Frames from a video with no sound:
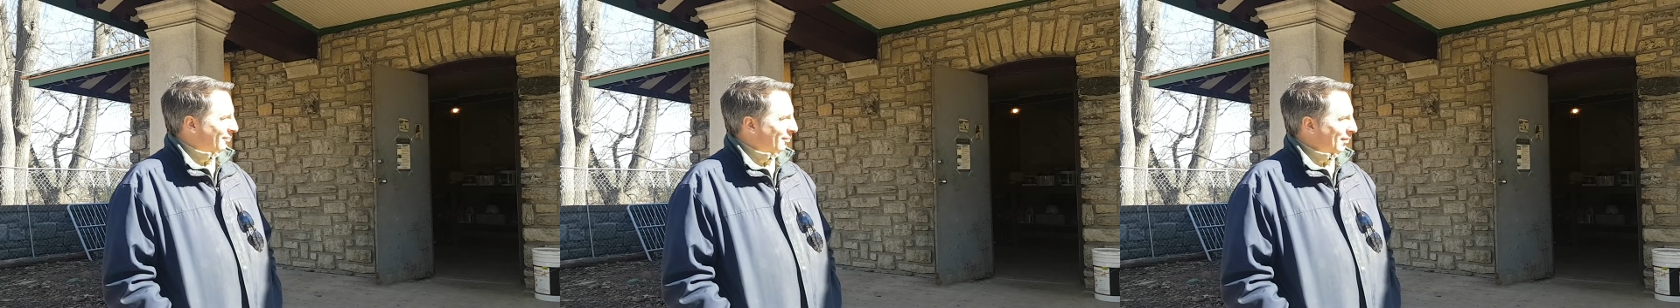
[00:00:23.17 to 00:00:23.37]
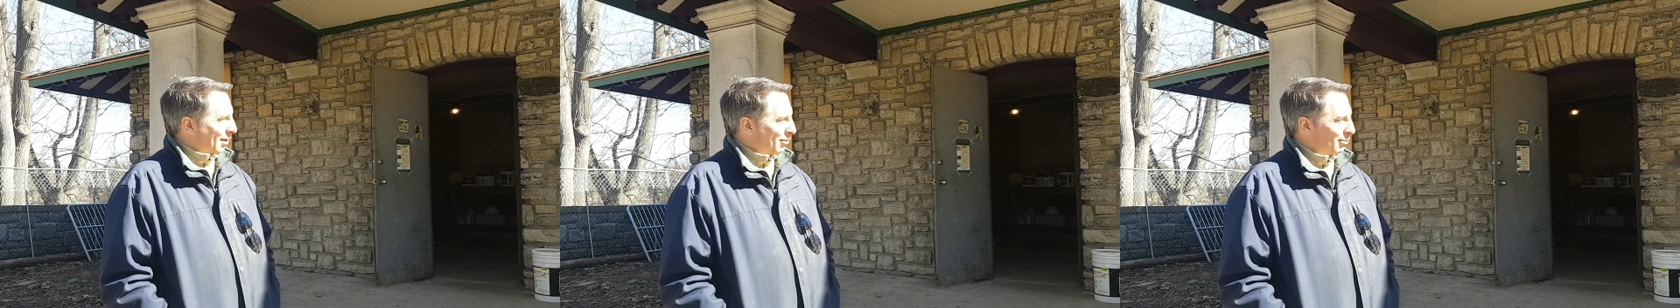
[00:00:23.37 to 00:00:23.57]

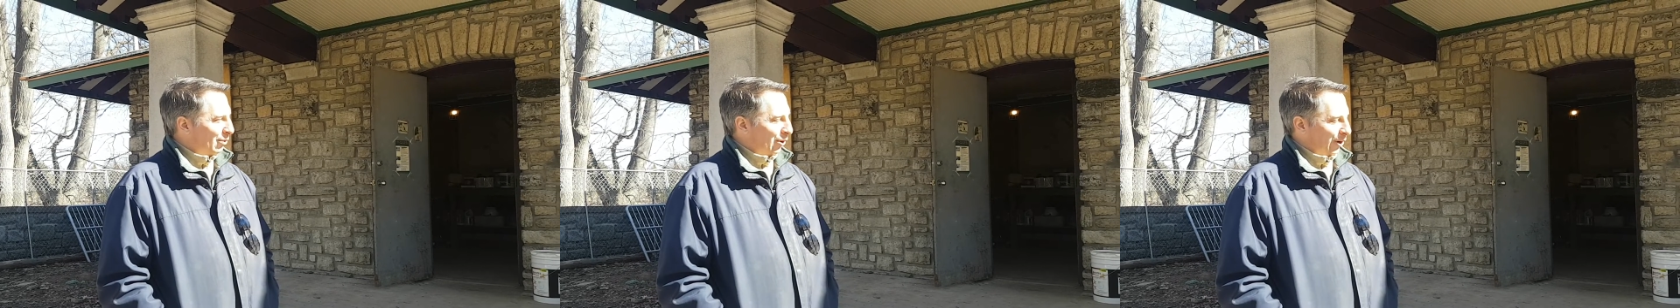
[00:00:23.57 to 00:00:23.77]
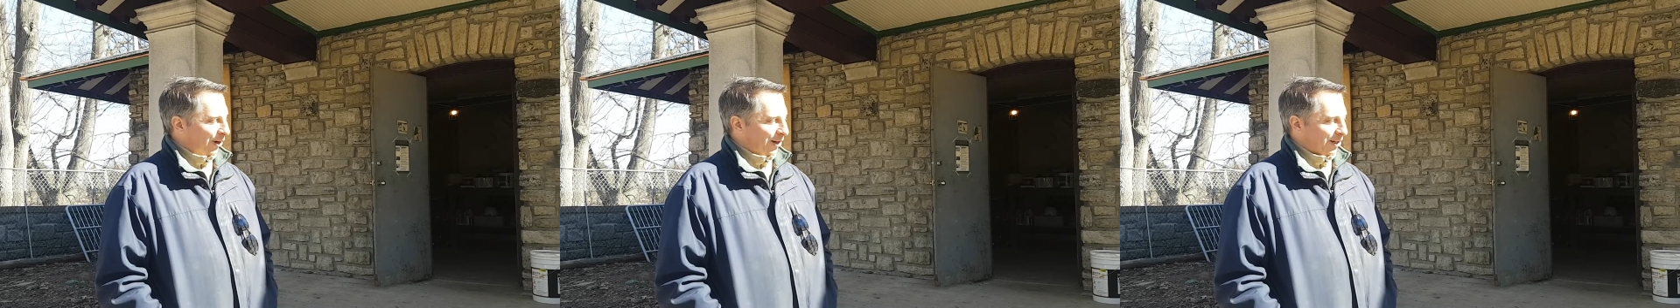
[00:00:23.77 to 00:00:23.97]
maybe
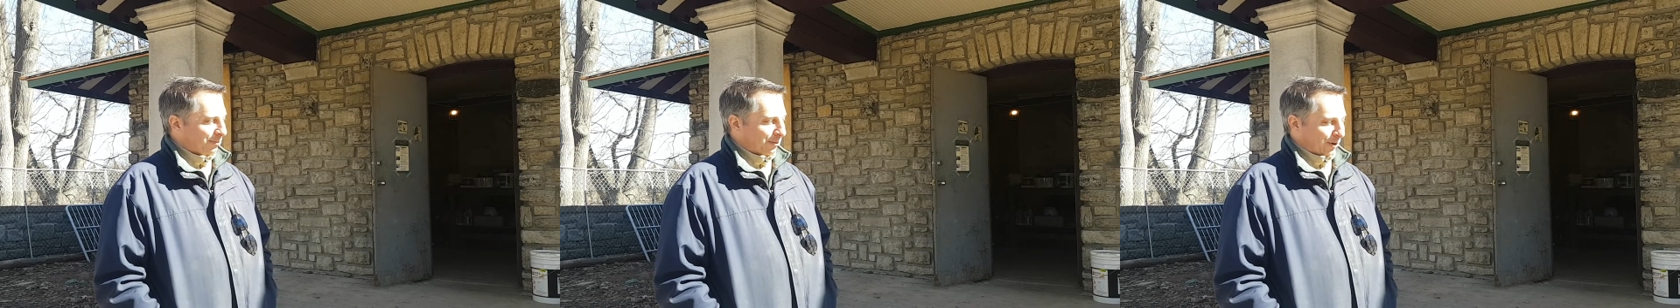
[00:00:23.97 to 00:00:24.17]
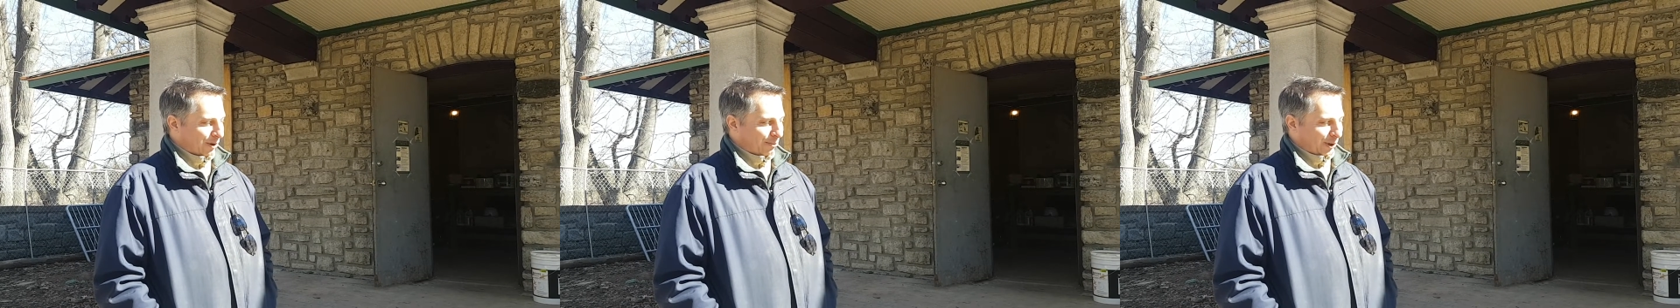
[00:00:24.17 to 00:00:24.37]
more
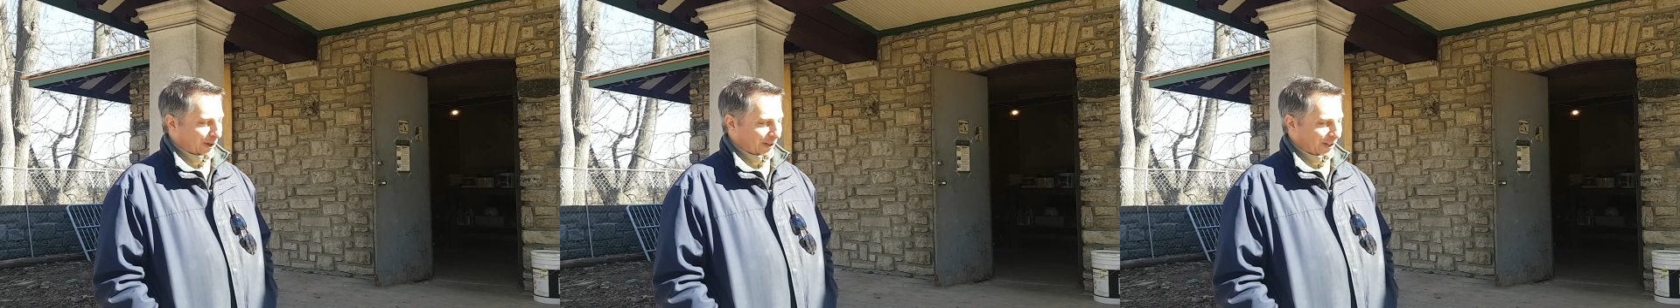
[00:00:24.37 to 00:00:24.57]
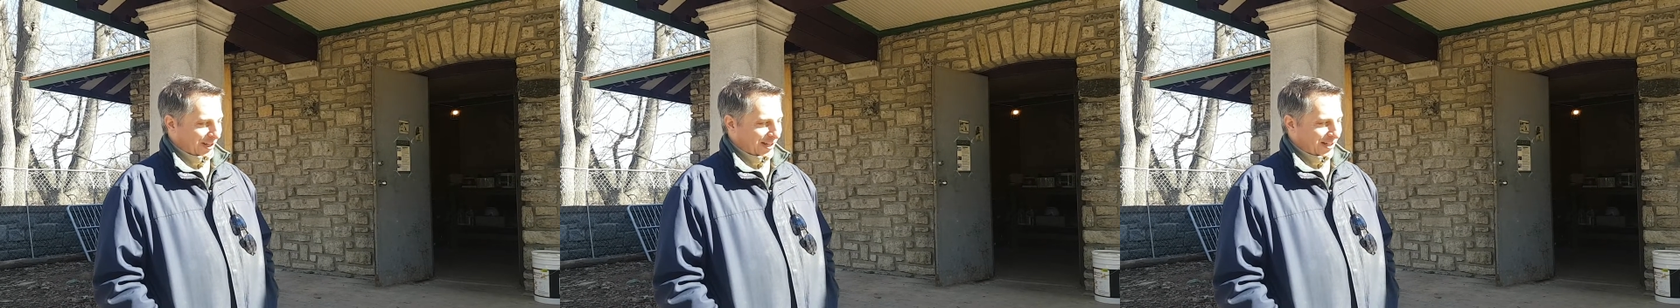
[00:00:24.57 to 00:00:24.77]

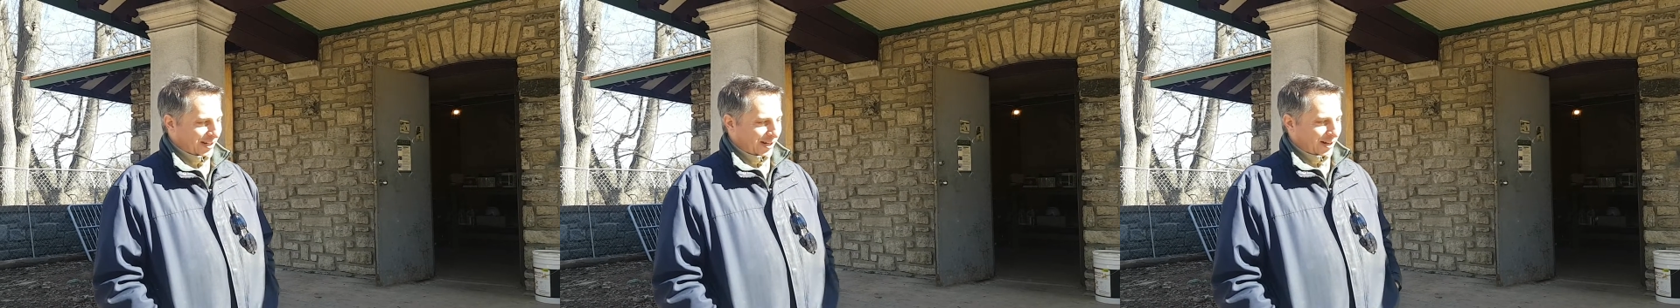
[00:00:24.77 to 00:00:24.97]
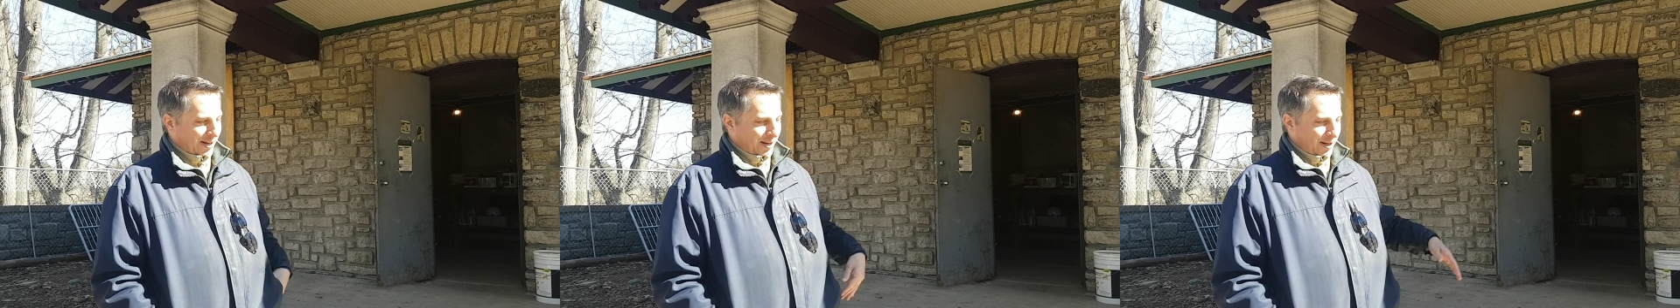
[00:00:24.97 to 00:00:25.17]
importantly,
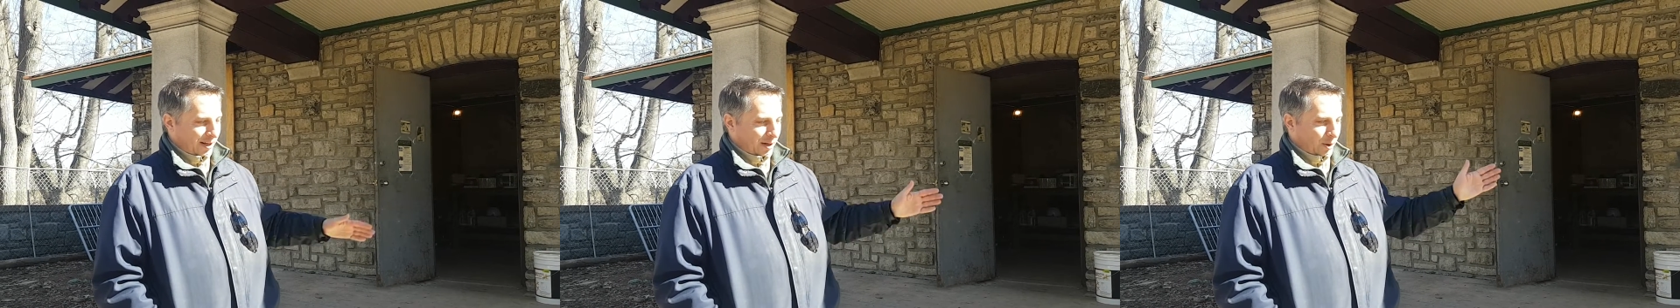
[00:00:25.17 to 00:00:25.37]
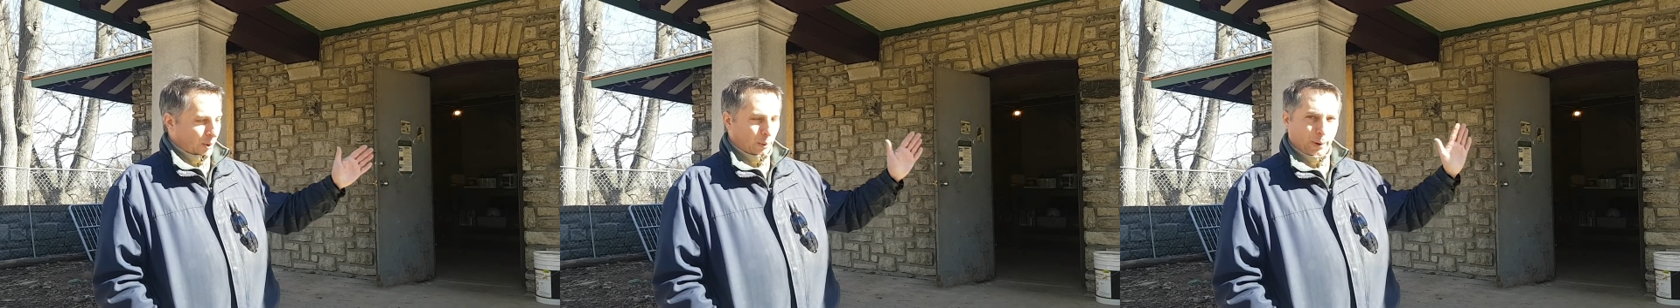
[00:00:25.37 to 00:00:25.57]

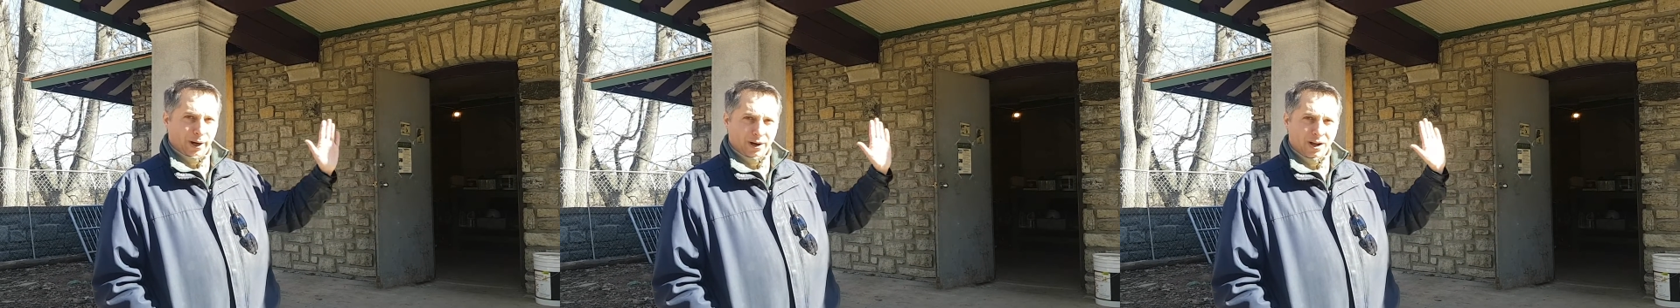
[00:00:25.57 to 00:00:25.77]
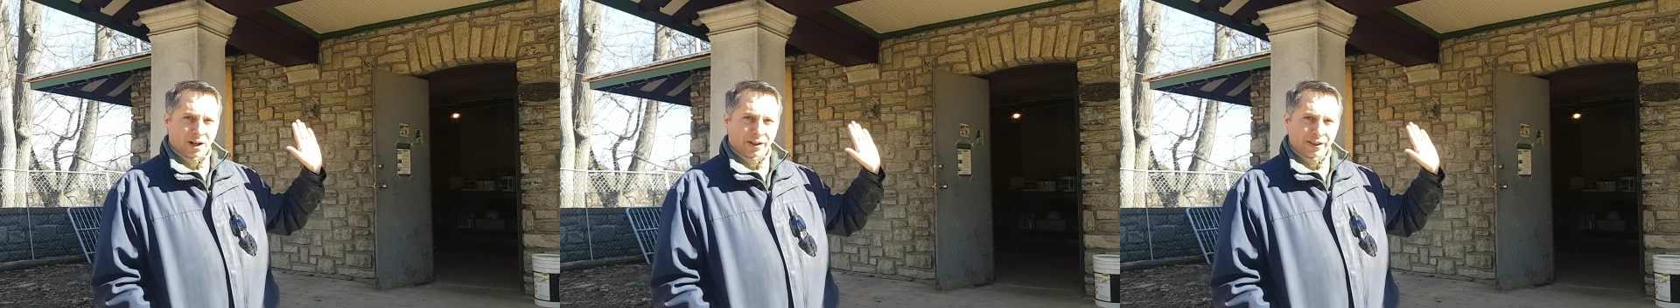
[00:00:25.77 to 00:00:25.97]
where
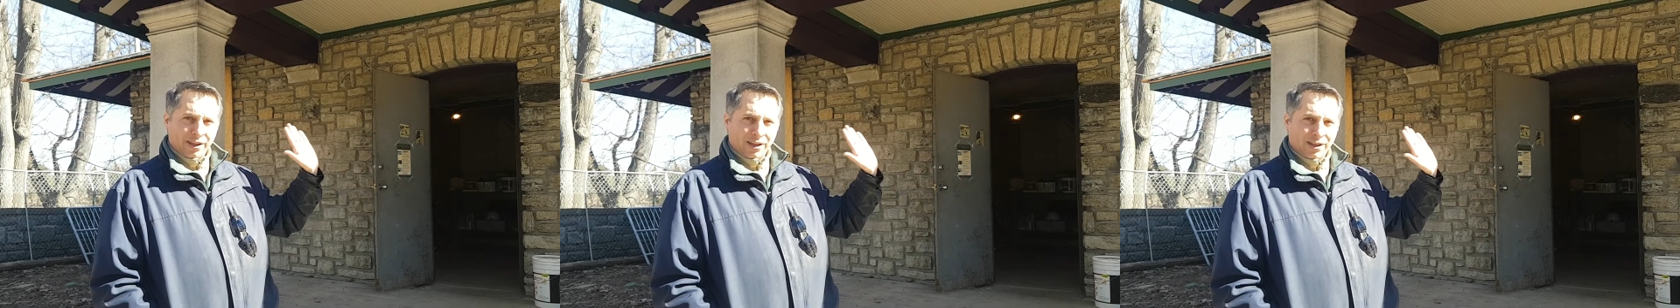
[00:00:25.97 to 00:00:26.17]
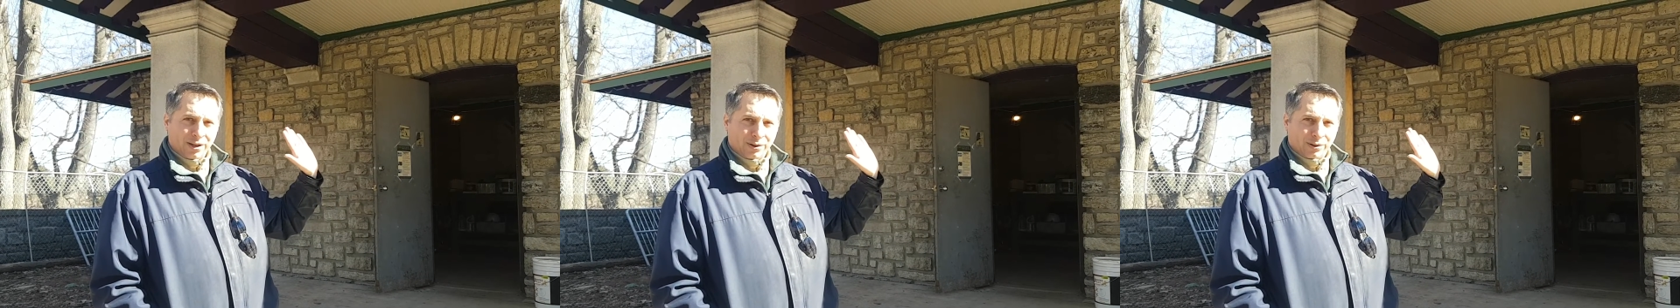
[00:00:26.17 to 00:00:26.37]
all
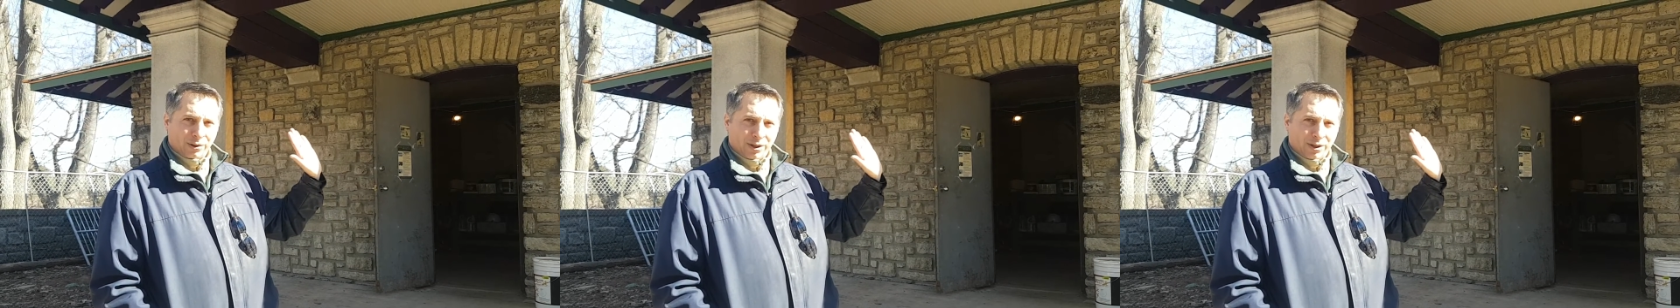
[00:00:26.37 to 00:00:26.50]
the